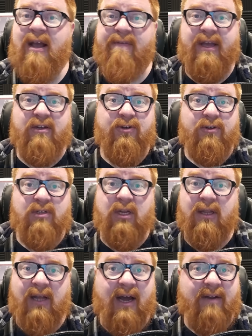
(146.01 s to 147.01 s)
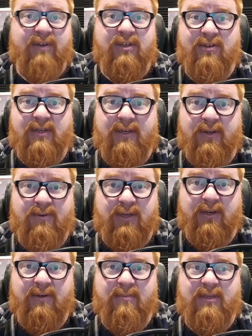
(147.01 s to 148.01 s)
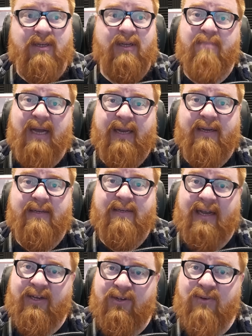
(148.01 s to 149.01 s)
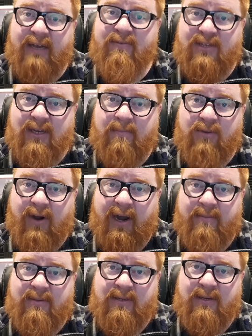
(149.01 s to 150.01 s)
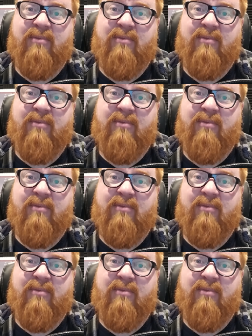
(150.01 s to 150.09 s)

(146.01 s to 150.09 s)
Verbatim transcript: They introduced a lot of interesting new terms, but I do have some gripes.